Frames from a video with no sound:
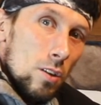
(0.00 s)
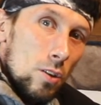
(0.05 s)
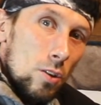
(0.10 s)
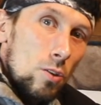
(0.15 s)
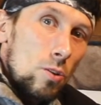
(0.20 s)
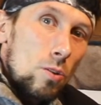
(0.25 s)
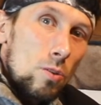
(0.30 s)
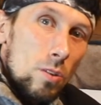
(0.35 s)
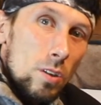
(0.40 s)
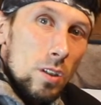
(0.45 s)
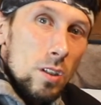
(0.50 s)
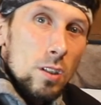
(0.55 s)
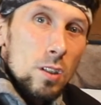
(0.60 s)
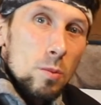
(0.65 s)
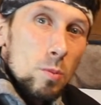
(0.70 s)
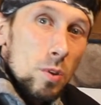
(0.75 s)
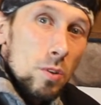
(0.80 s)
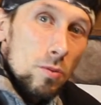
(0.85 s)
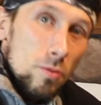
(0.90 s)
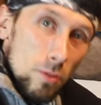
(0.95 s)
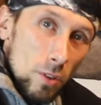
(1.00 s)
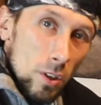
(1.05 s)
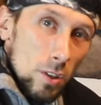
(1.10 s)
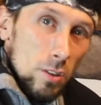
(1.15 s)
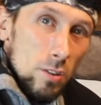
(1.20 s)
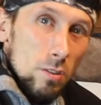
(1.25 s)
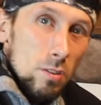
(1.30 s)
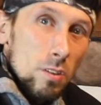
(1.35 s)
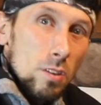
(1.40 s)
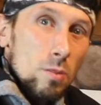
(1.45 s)
You don't need to be
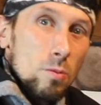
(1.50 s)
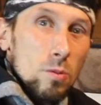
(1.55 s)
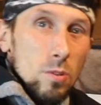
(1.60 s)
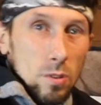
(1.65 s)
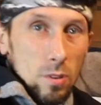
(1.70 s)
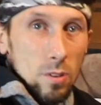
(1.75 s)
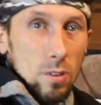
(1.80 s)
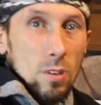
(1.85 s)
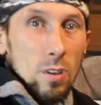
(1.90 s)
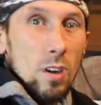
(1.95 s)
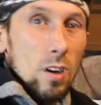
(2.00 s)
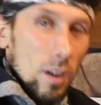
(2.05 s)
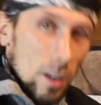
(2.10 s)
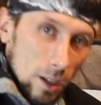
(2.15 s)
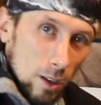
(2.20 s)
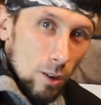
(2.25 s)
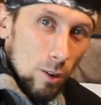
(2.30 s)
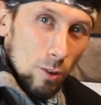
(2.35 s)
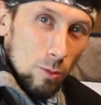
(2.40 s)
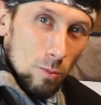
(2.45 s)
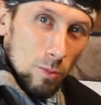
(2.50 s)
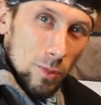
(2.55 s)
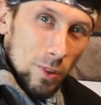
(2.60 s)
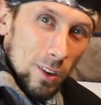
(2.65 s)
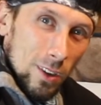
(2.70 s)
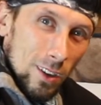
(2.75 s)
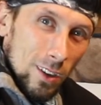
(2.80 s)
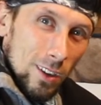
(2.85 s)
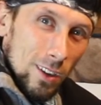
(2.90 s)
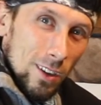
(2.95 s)
frustrated with your dog at home.
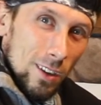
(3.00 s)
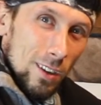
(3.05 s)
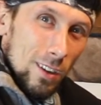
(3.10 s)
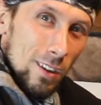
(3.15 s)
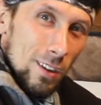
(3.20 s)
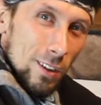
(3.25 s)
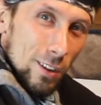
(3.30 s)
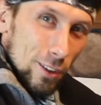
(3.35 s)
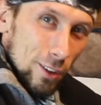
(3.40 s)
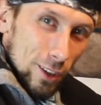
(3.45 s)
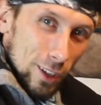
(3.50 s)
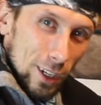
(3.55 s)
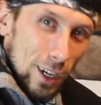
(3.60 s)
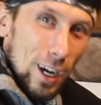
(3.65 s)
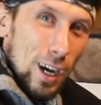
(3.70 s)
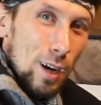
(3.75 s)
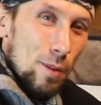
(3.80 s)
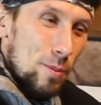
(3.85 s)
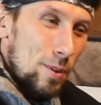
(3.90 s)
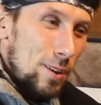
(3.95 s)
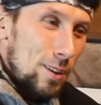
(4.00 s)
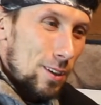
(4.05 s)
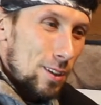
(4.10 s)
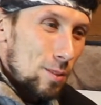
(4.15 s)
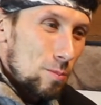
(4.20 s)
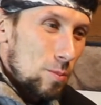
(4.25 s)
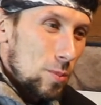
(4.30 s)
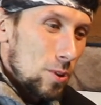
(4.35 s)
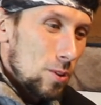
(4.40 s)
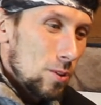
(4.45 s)
You can hop on a
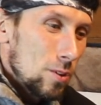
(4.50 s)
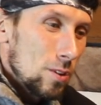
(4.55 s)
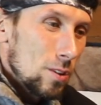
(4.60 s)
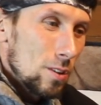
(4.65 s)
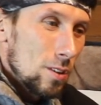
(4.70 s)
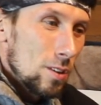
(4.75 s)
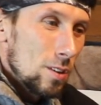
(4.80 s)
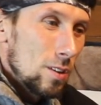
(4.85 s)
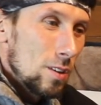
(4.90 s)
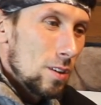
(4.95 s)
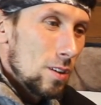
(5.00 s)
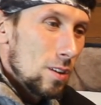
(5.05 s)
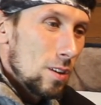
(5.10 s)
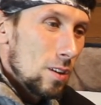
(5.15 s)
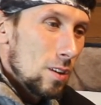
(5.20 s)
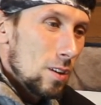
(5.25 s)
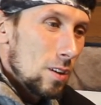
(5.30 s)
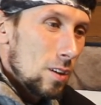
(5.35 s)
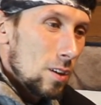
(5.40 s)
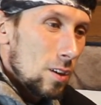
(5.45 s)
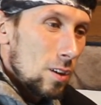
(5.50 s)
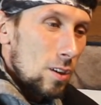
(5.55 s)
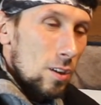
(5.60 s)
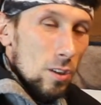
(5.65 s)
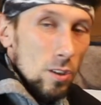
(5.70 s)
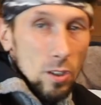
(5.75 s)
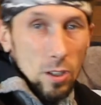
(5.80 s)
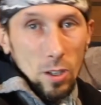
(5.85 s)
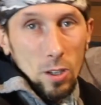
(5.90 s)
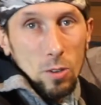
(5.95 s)
computer.
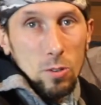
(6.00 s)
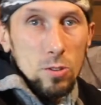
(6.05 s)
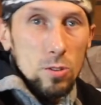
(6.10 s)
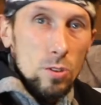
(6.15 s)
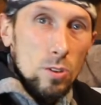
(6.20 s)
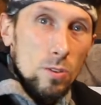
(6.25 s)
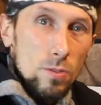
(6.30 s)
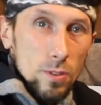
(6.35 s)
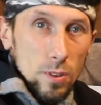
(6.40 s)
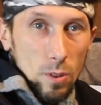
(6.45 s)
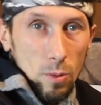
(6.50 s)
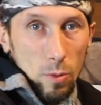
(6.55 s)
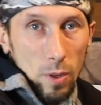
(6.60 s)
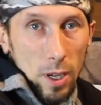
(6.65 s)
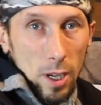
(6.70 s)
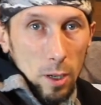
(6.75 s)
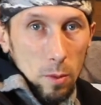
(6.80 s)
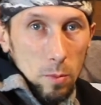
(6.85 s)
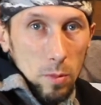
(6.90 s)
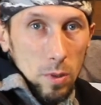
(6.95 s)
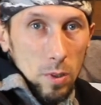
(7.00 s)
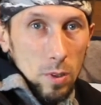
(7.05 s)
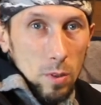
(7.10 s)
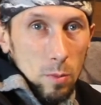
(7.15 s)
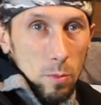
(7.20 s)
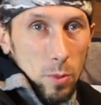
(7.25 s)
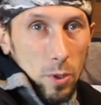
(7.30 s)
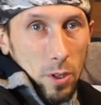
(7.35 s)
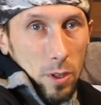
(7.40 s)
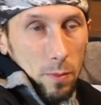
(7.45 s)
You can go surf the web,
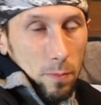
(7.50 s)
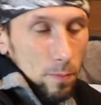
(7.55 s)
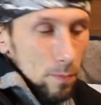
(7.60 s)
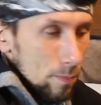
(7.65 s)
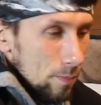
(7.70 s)
but